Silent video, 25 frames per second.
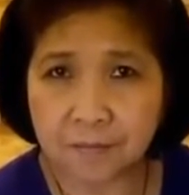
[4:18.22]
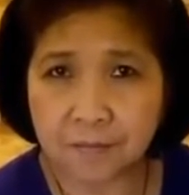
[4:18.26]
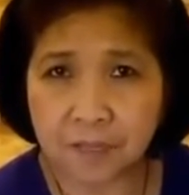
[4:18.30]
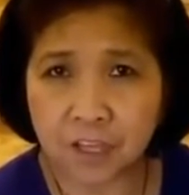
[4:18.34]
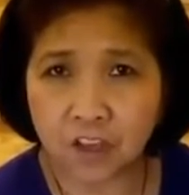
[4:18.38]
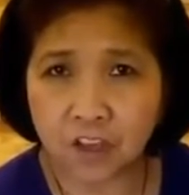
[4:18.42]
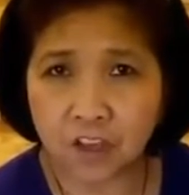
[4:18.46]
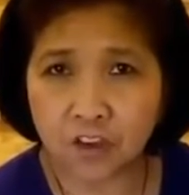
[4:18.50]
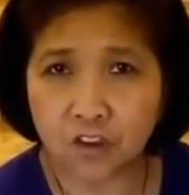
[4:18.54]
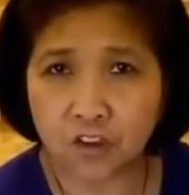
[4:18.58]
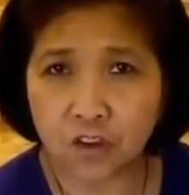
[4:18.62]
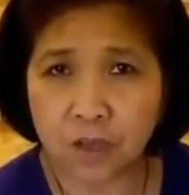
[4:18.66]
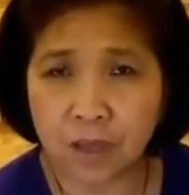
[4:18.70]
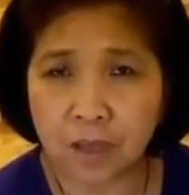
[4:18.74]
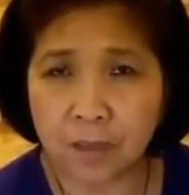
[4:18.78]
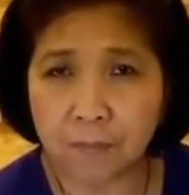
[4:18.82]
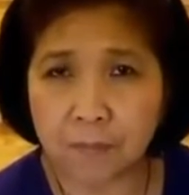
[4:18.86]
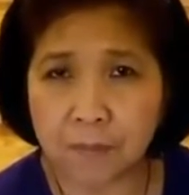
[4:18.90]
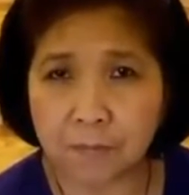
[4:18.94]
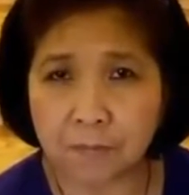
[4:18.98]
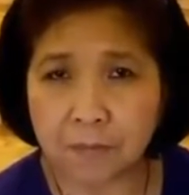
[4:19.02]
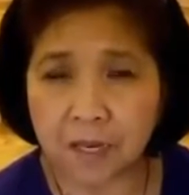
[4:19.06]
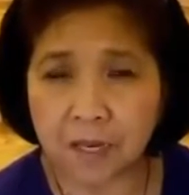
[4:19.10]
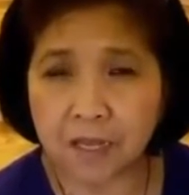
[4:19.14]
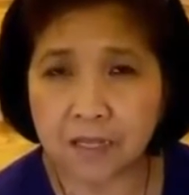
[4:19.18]
You have
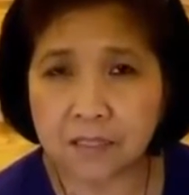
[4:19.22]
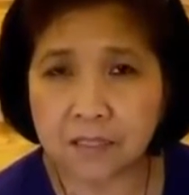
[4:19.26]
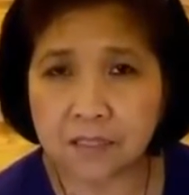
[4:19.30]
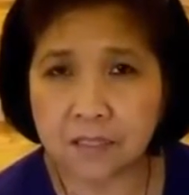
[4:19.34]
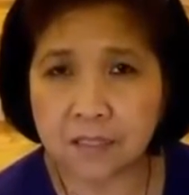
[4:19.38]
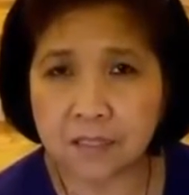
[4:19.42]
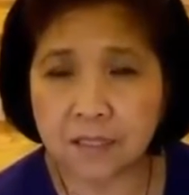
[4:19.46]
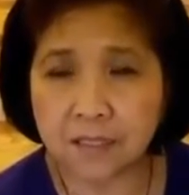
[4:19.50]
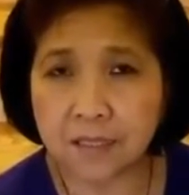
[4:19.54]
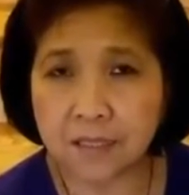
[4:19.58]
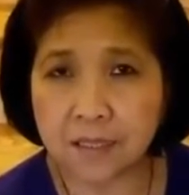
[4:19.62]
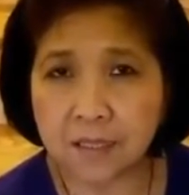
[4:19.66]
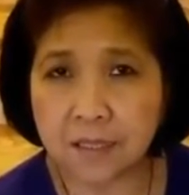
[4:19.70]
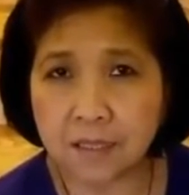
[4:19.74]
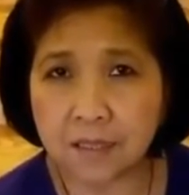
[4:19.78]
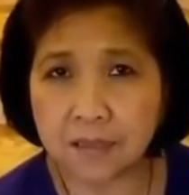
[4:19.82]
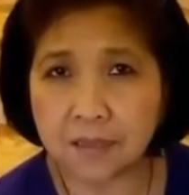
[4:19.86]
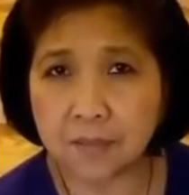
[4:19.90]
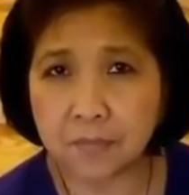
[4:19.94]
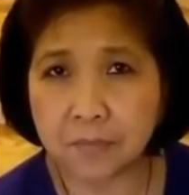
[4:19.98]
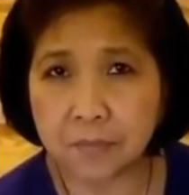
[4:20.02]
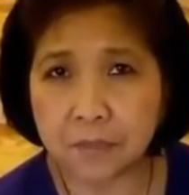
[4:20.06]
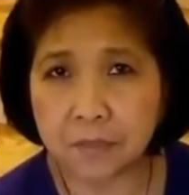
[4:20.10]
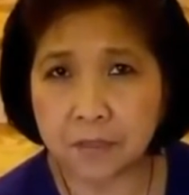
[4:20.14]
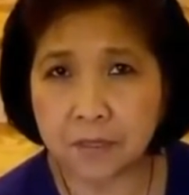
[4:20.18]
a blessed and a
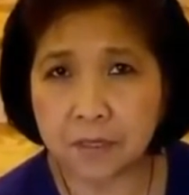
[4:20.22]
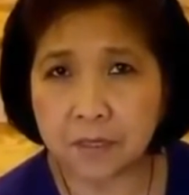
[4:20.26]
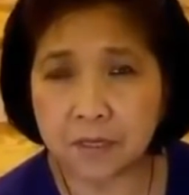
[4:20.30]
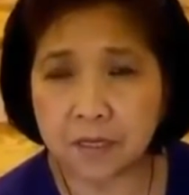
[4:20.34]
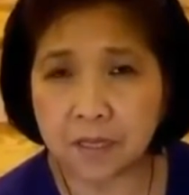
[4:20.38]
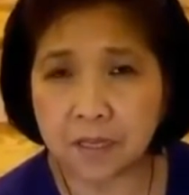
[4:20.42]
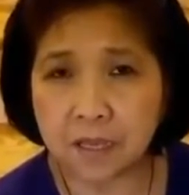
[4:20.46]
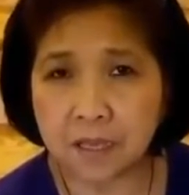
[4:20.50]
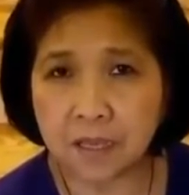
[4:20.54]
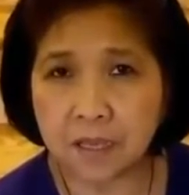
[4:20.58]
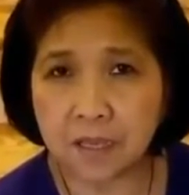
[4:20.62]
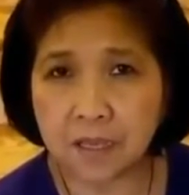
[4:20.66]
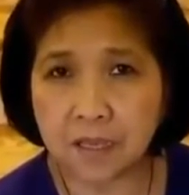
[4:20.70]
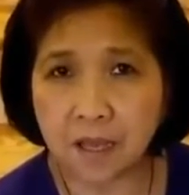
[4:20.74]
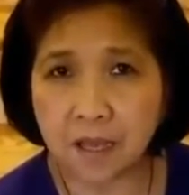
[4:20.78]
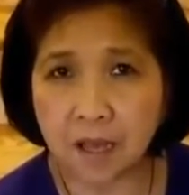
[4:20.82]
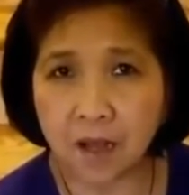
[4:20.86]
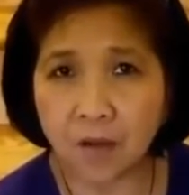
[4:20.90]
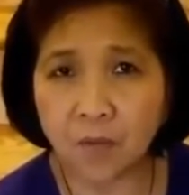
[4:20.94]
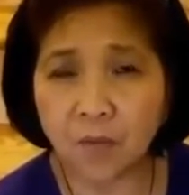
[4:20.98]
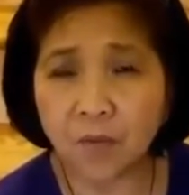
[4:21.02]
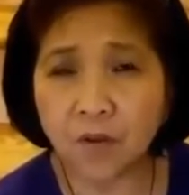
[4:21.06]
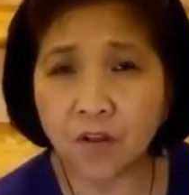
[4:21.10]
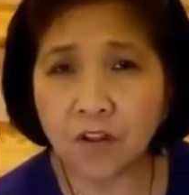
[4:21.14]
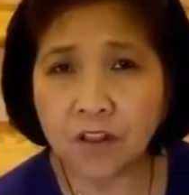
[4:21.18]
healthy birthday.
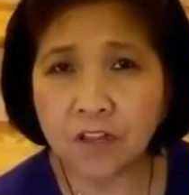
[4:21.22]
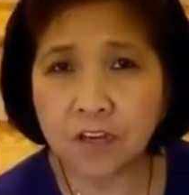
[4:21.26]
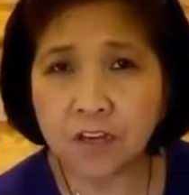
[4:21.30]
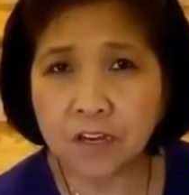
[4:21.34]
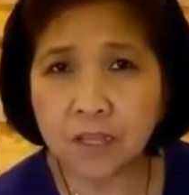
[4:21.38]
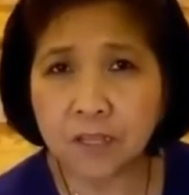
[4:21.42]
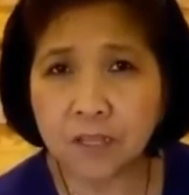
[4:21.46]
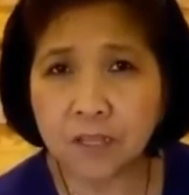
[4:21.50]
How old are